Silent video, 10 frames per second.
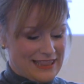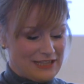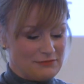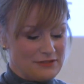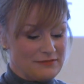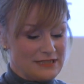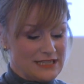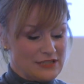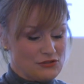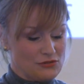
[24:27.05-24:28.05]
that we
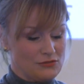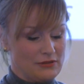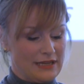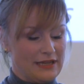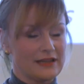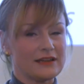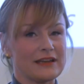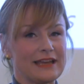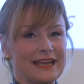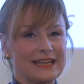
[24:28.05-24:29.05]
need to
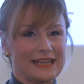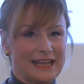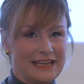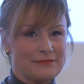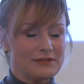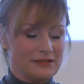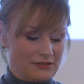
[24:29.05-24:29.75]
enable